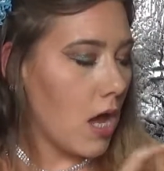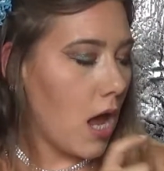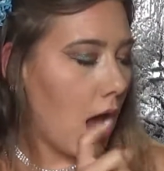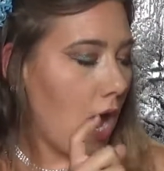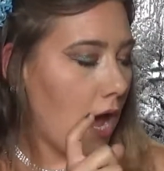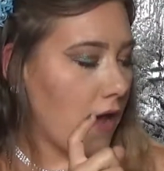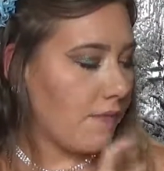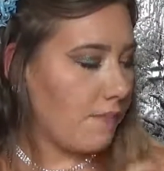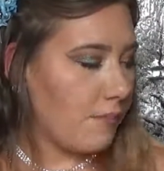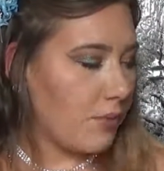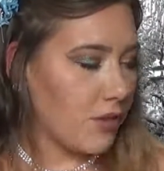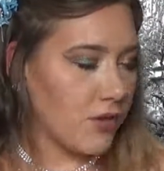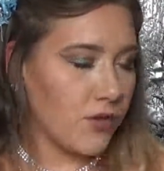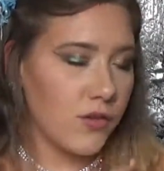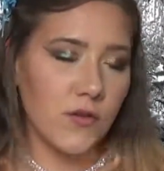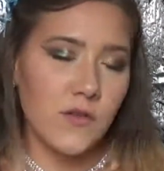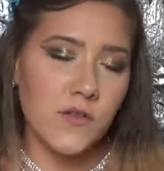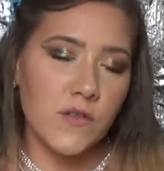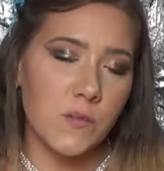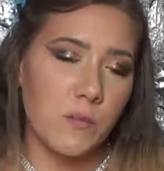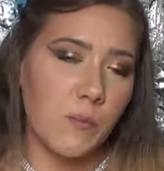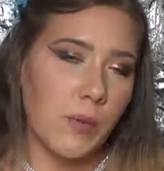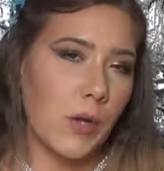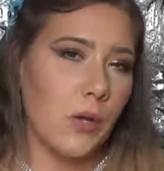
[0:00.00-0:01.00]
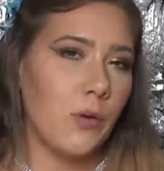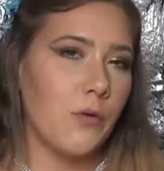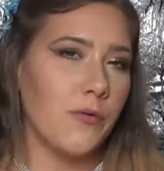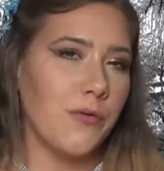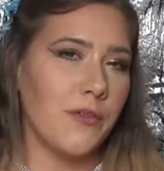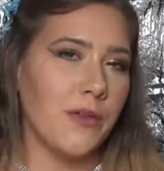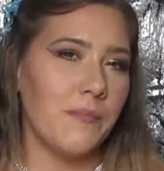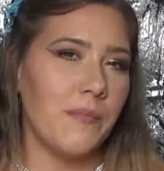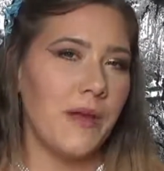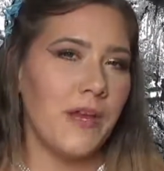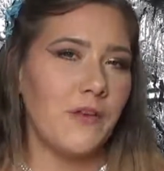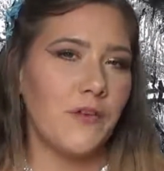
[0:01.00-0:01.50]
I've put those
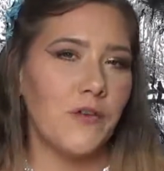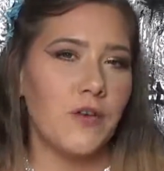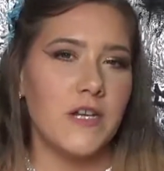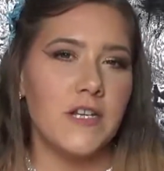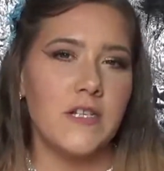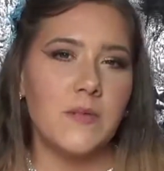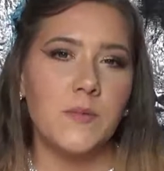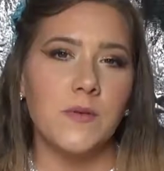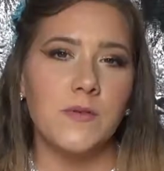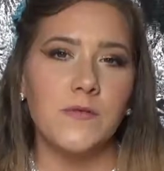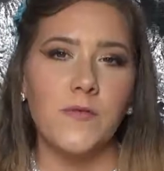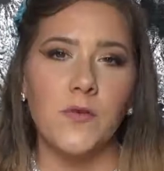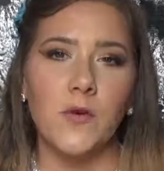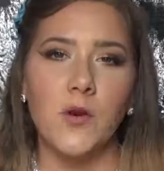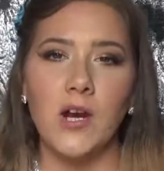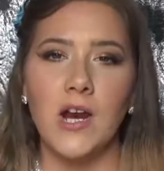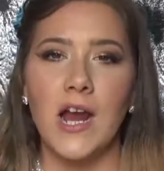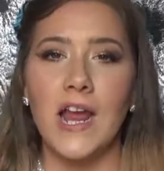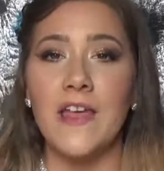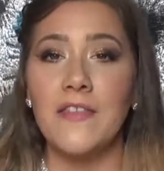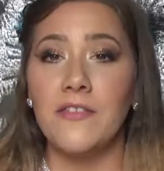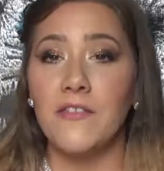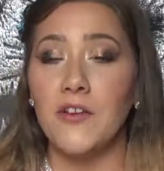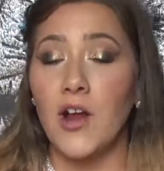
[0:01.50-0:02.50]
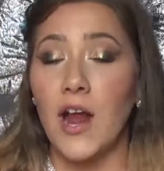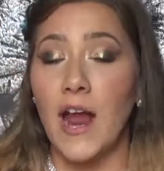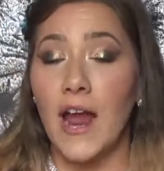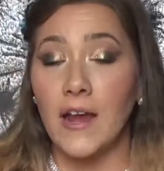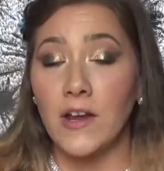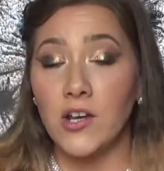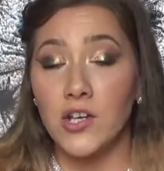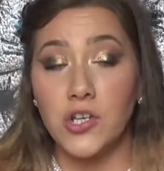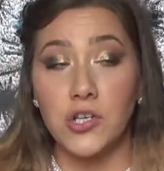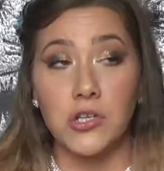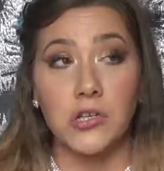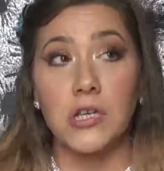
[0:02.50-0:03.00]
both in my crease before, and they're
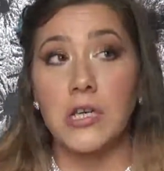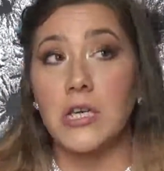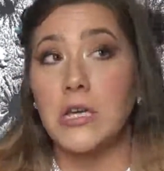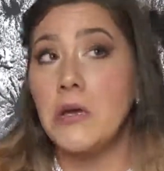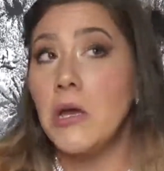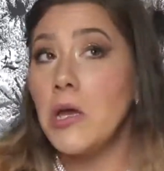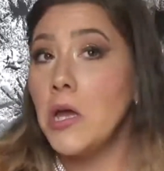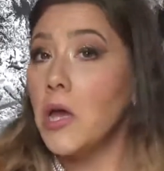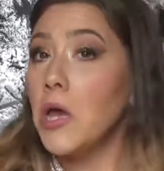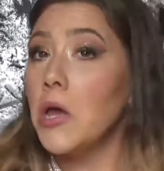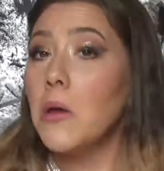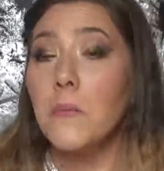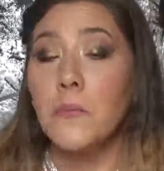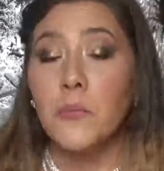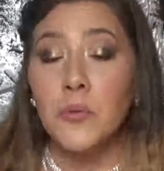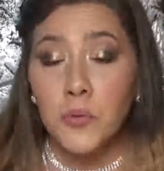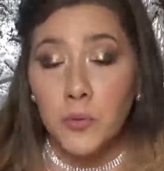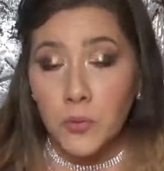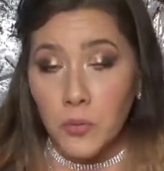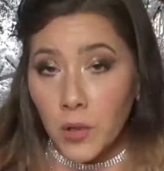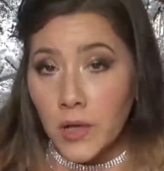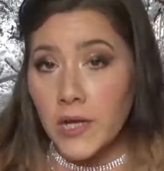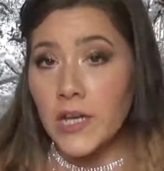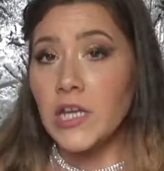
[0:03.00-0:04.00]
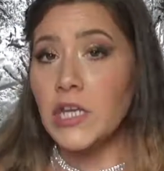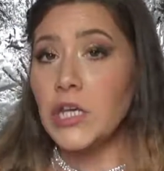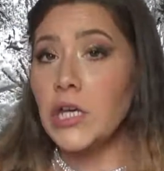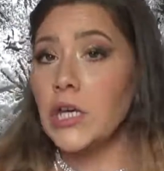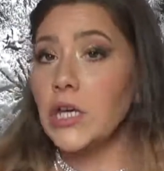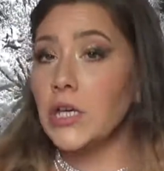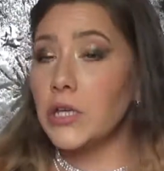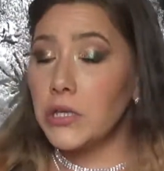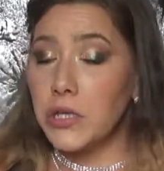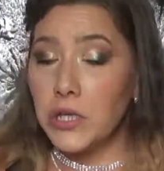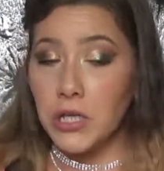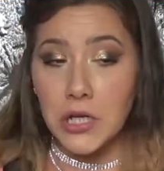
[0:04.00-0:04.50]
actually pretty,
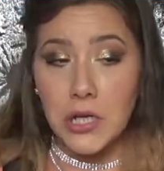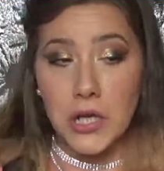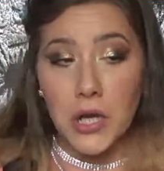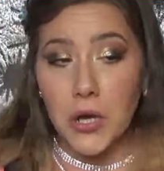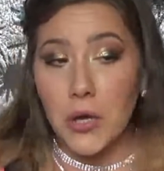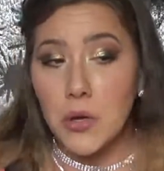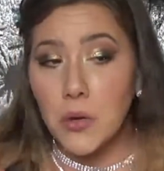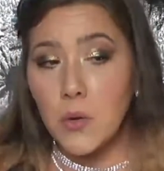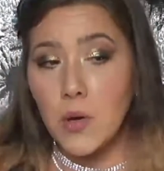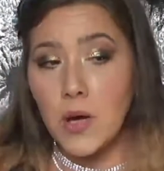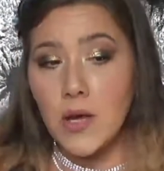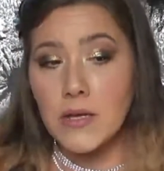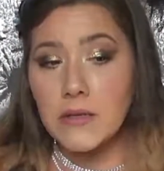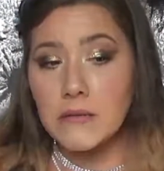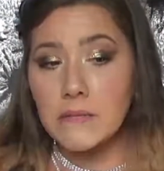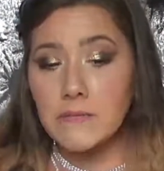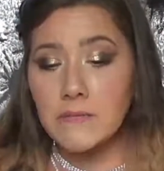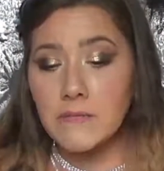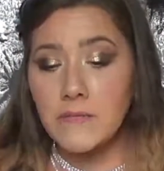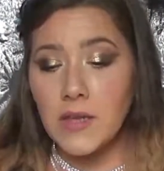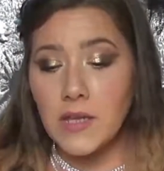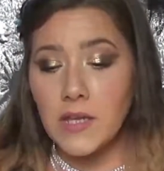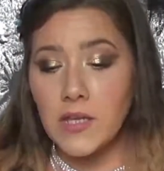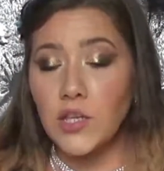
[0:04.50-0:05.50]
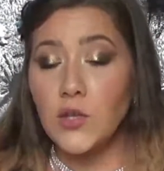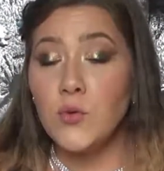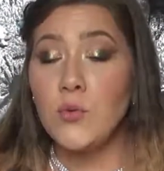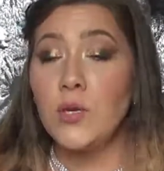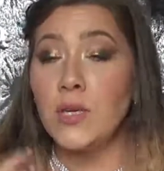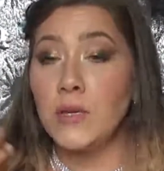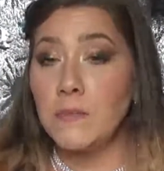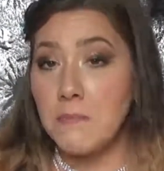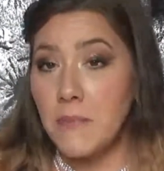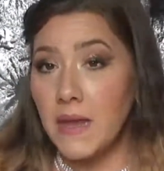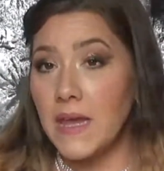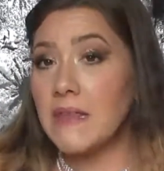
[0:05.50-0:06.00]
you know, like you
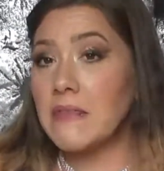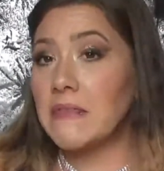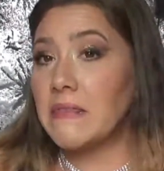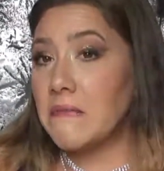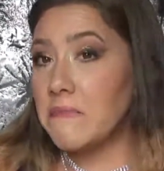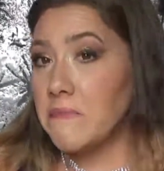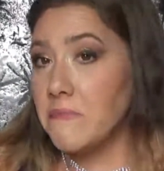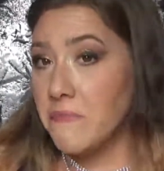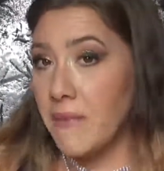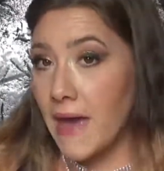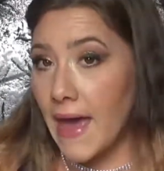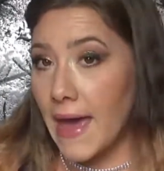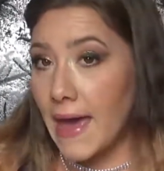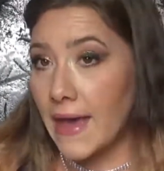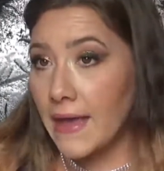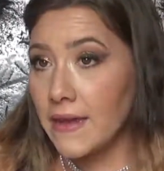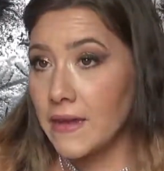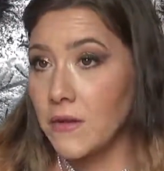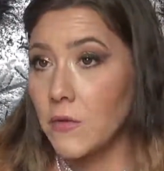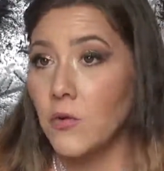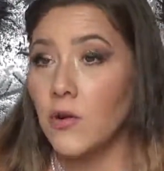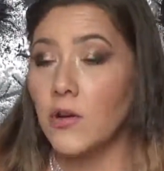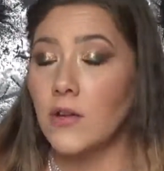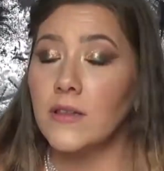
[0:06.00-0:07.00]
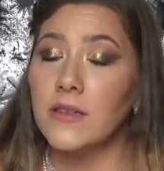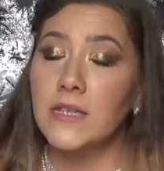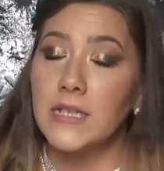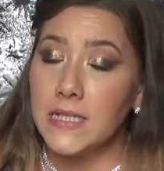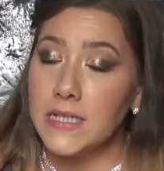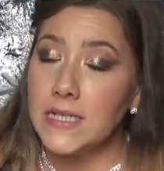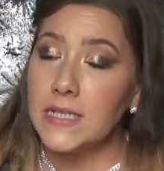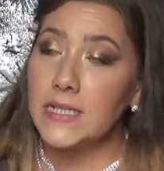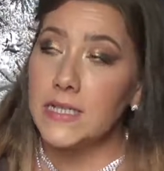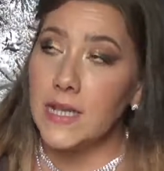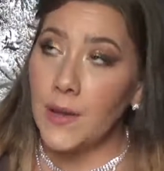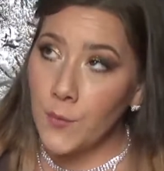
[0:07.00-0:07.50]
can make them matte, or at
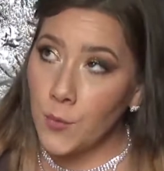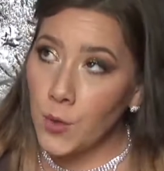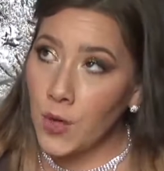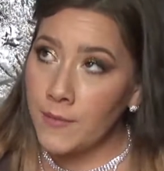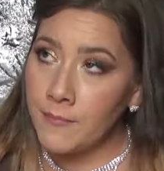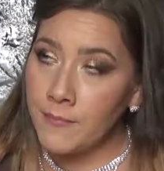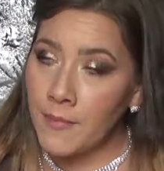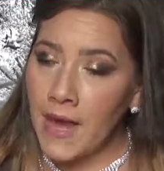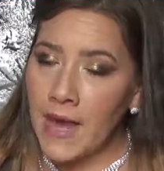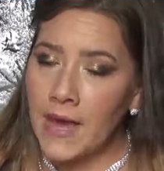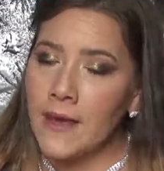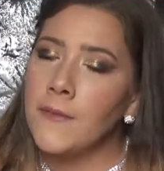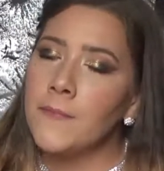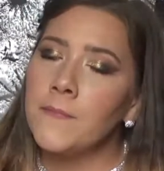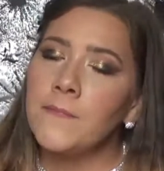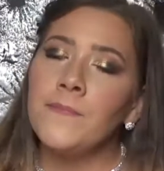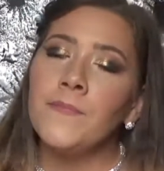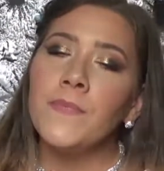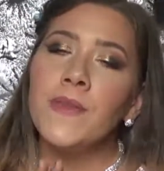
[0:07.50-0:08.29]
least somewhat matte.